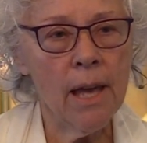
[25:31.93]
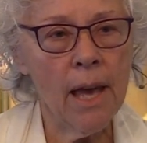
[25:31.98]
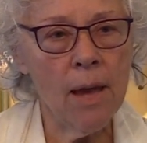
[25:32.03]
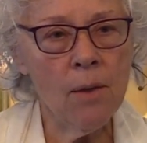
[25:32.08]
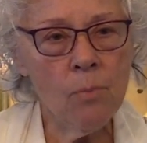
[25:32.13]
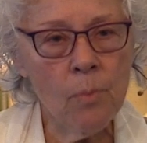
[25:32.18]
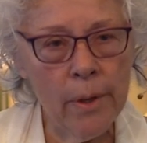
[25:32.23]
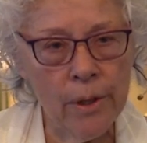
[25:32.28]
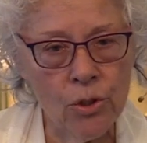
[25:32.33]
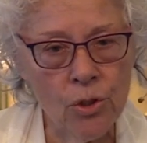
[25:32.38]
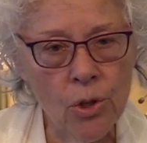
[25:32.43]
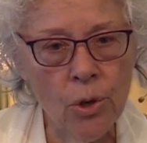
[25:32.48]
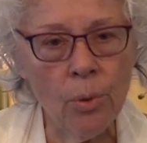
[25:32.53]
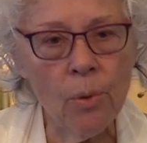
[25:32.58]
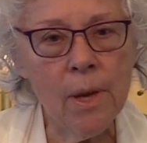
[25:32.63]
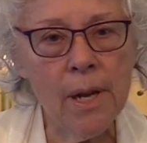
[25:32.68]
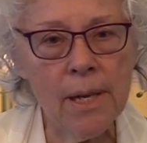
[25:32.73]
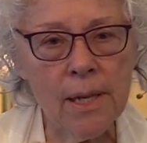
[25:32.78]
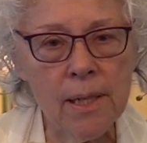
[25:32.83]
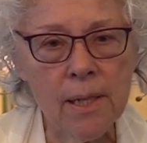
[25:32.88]
And we
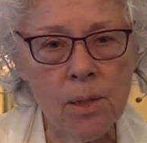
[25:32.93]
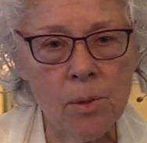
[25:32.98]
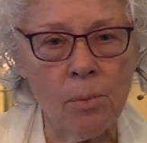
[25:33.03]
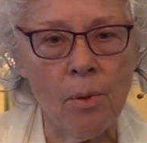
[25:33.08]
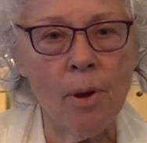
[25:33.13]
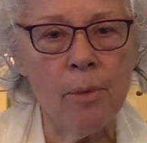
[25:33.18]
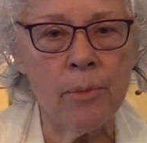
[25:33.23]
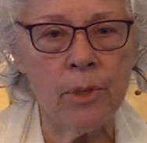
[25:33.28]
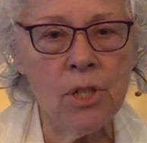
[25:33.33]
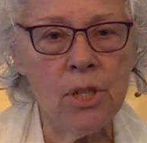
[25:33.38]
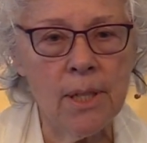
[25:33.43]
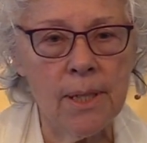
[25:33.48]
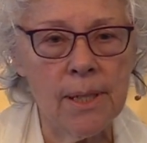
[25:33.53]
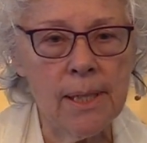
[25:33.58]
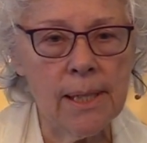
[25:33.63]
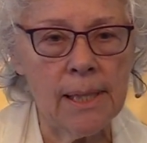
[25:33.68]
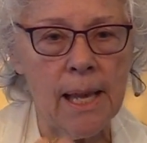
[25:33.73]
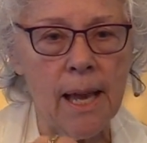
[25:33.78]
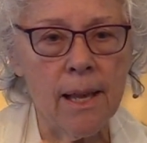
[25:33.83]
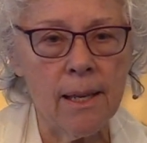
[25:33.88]
do it, as Swamiji
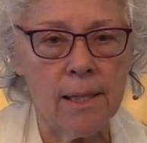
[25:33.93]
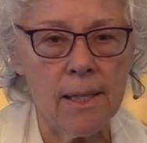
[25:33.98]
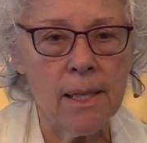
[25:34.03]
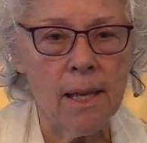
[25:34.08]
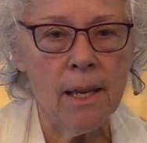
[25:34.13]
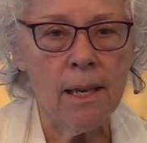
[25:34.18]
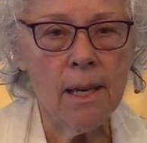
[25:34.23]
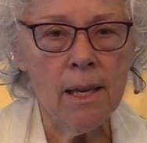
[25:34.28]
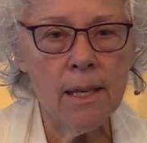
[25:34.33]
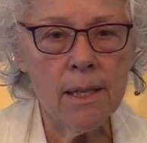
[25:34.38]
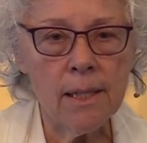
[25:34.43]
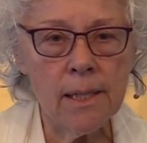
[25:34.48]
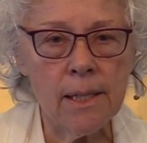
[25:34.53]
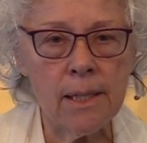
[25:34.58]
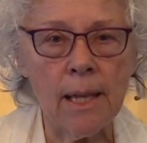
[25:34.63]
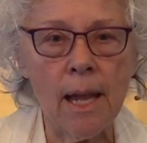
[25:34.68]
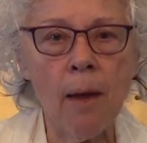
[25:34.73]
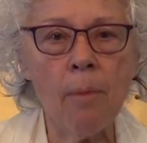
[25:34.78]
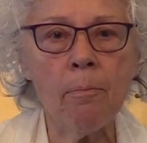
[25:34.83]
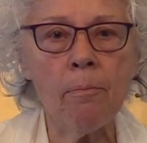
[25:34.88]
says,
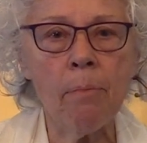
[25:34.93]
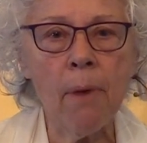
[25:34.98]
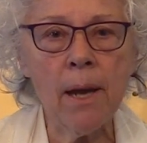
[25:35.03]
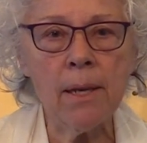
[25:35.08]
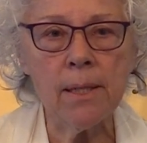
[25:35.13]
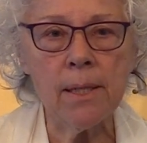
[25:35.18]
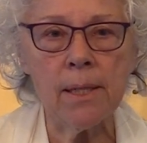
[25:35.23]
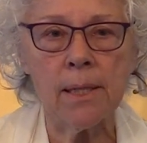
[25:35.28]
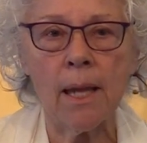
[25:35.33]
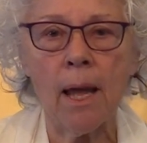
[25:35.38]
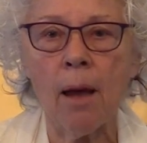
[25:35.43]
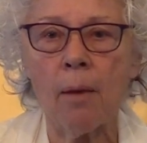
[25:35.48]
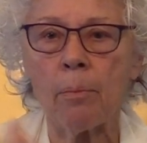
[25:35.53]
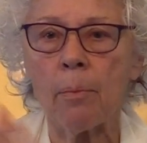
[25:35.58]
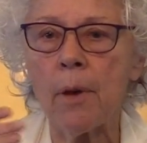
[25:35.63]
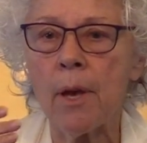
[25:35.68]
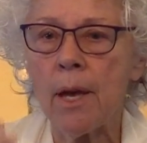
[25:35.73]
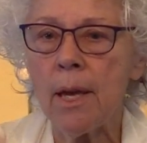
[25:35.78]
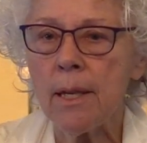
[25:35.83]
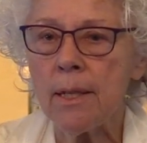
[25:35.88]
step by
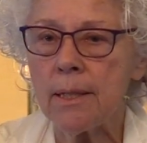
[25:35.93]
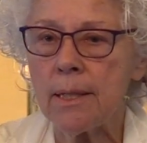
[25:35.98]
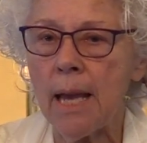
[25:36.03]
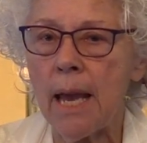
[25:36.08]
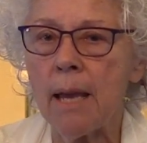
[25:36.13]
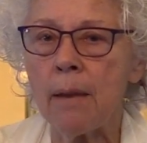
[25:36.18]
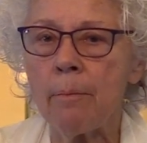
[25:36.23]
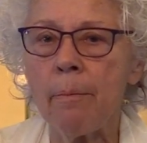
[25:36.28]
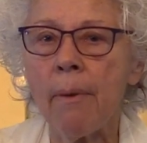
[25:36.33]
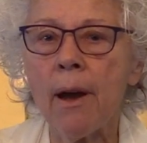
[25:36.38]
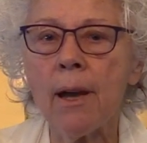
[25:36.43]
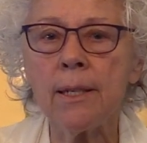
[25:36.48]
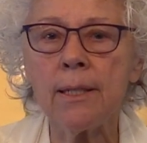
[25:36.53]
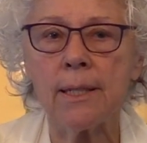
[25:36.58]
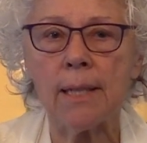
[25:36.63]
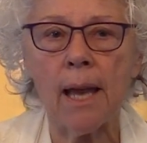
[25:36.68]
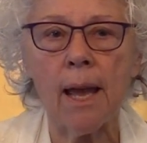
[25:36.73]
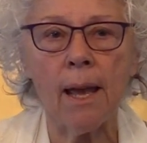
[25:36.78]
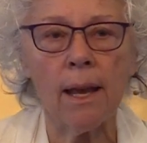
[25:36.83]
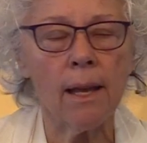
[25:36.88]
step, day by
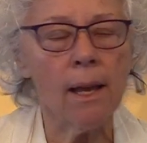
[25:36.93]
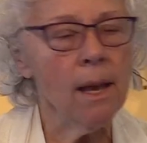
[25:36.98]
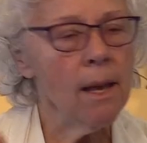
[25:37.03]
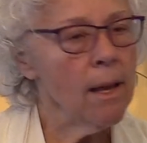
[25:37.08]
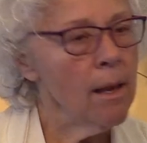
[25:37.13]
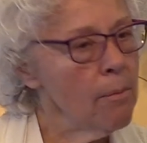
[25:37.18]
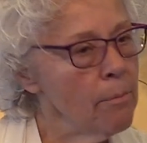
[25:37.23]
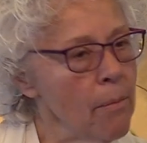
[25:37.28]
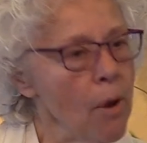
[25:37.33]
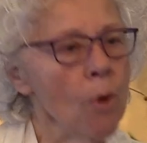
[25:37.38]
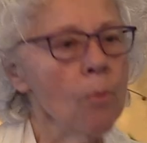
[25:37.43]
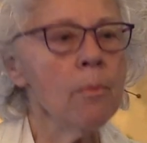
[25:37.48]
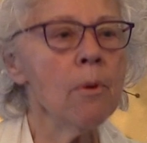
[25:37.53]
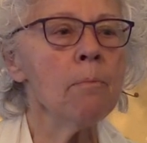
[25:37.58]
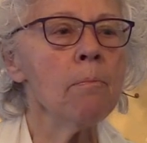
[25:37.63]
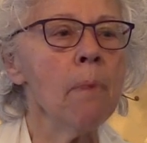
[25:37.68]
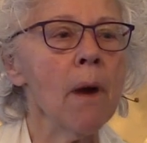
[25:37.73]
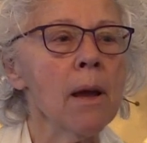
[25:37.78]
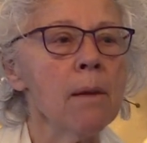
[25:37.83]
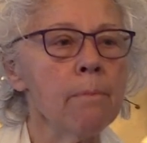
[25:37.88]
day,
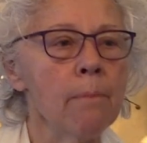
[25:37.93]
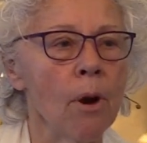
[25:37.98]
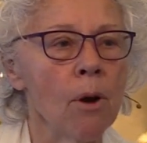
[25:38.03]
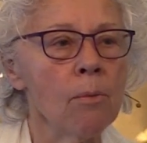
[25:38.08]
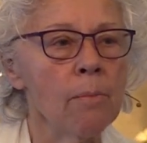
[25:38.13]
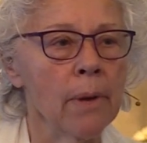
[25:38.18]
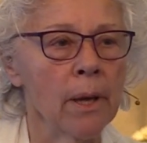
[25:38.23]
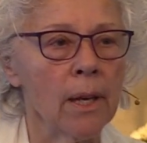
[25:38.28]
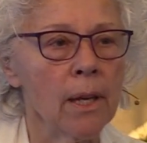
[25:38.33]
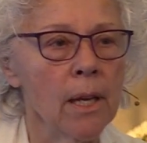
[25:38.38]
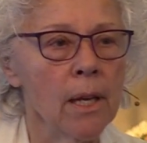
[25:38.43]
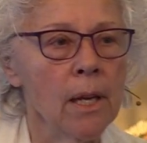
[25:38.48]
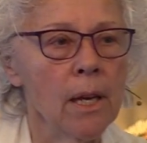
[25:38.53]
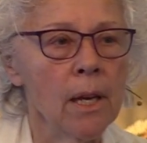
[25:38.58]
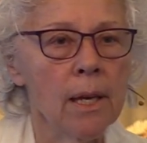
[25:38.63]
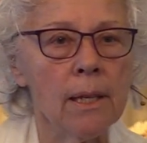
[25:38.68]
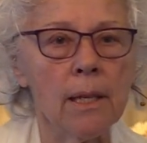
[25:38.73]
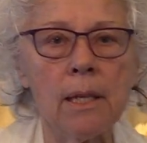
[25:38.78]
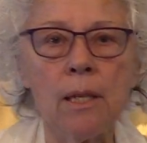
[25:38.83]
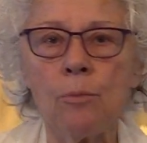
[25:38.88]
moment by moment,
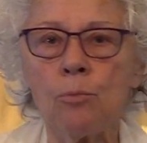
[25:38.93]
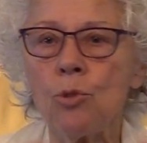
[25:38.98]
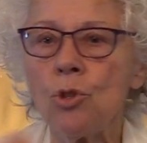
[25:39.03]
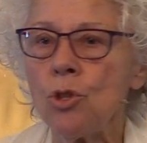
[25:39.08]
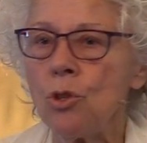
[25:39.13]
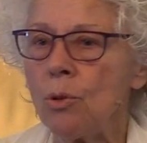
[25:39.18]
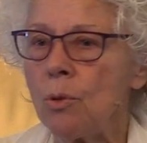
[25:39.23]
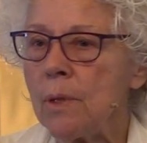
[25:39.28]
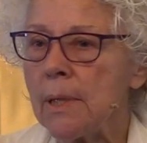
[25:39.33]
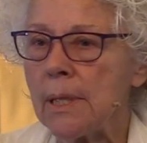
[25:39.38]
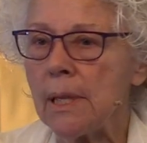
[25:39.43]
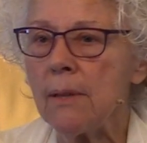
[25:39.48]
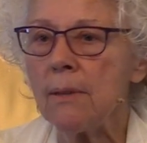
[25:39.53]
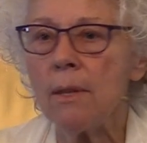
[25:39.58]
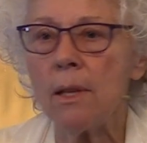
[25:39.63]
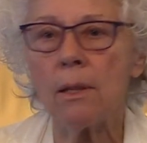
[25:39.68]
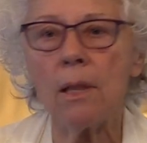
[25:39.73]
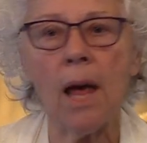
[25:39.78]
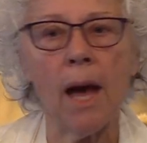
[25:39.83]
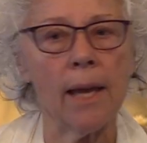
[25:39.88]
keep choosing
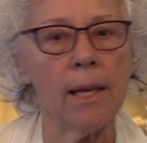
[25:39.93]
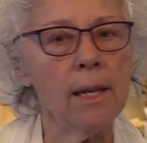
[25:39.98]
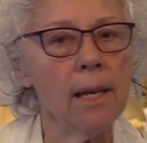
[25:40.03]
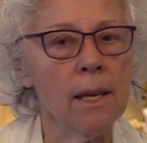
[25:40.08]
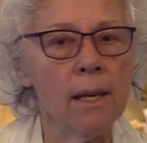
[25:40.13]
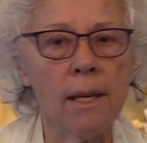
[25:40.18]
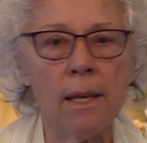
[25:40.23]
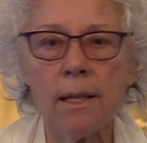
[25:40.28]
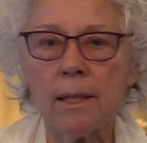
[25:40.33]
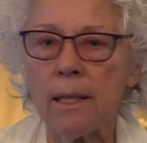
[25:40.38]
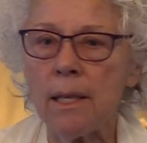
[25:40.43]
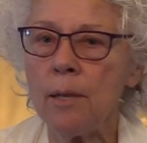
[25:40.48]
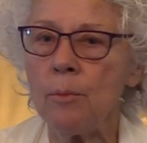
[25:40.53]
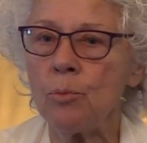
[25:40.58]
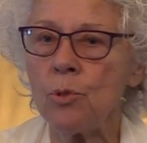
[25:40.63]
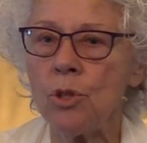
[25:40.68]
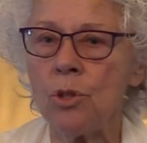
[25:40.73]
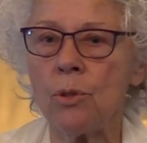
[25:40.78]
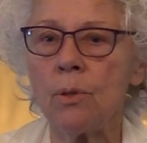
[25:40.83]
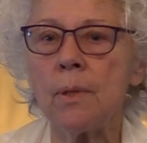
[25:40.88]
the light
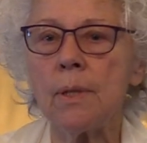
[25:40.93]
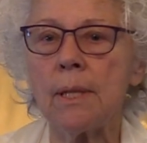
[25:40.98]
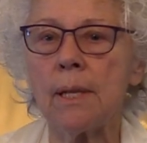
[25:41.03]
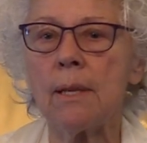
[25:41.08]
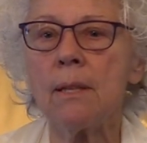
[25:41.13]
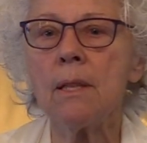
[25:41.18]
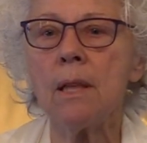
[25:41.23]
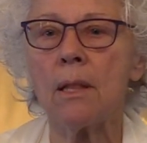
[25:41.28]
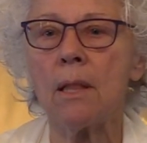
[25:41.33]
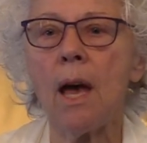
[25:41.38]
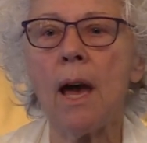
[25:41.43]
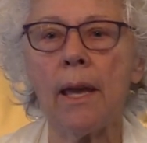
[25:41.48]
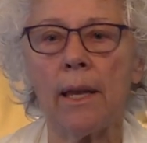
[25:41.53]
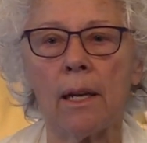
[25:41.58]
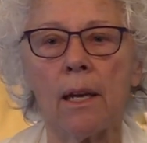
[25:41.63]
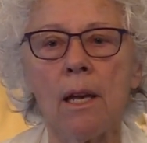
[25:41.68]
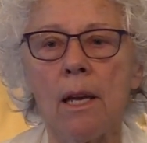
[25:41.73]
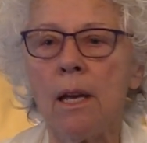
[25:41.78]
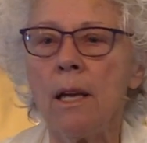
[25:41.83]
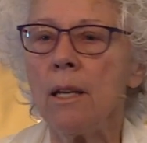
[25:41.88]
Keep choosing the light.
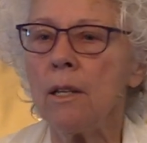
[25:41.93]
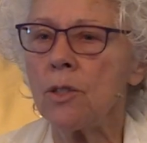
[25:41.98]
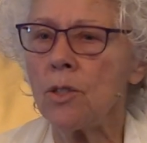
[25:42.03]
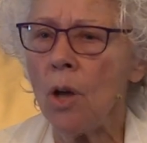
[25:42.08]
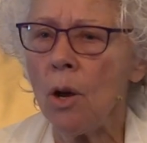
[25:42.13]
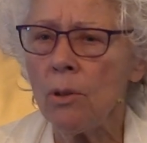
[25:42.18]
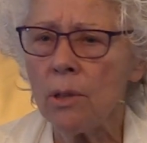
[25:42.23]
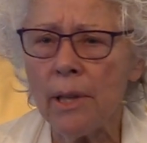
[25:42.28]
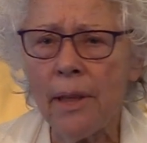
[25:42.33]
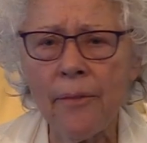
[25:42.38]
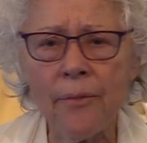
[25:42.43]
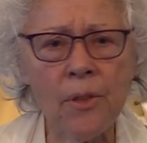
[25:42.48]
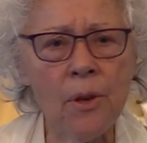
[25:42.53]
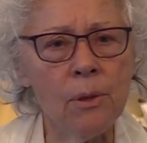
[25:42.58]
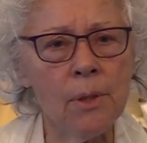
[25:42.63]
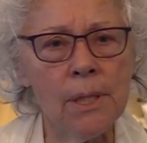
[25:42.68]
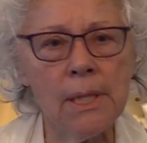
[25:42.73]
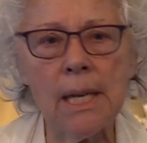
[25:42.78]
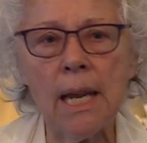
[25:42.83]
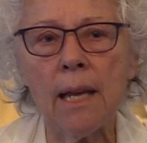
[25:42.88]
Don't let
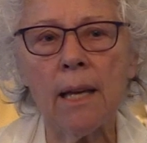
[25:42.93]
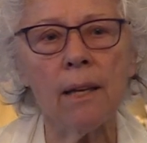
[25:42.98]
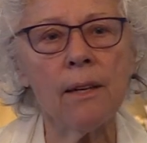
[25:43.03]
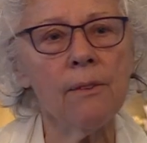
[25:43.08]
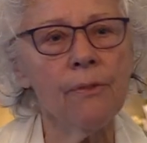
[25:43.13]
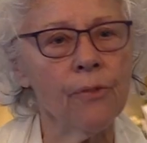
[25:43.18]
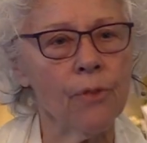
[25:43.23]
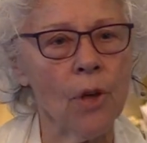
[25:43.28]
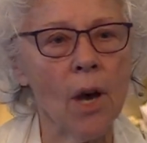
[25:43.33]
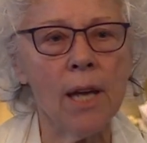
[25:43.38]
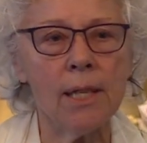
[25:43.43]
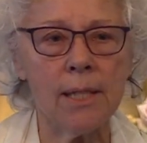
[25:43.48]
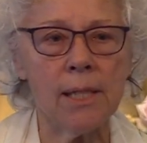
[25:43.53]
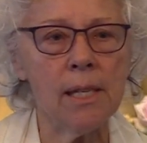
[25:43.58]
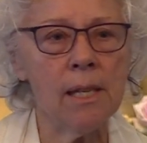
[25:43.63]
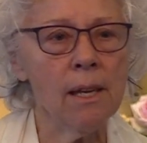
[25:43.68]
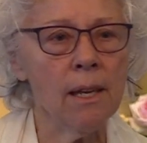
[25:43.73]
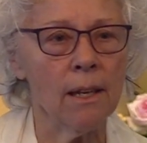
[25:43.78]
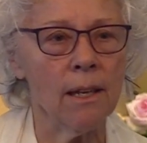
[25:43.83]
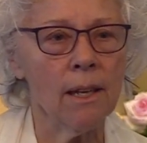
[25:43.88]
those negative
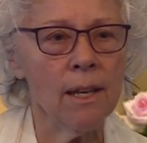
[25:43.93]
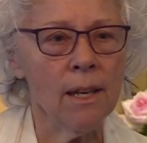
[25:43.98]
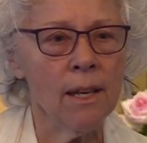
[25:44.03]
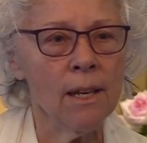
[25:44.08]
thoughts in.